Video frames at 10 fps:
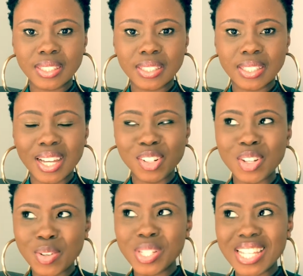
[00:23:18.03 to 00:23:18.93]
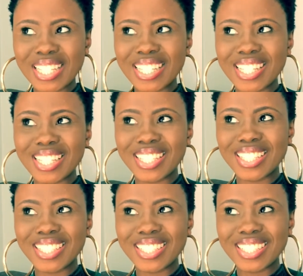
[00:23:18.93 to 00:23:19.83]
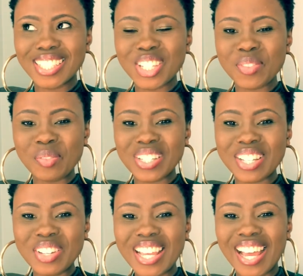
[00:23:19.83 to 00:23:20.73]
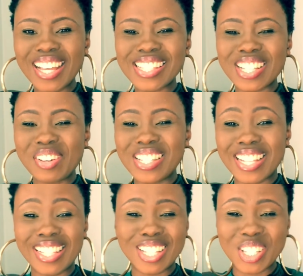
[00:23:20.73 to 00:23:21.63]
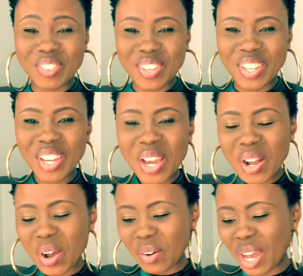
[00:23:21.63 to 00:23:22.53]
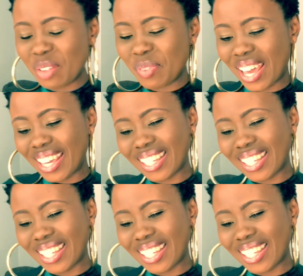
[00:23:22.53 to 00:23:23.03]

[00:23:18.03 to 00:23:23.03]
I don't know who said this to me, but someone said this to me a while back.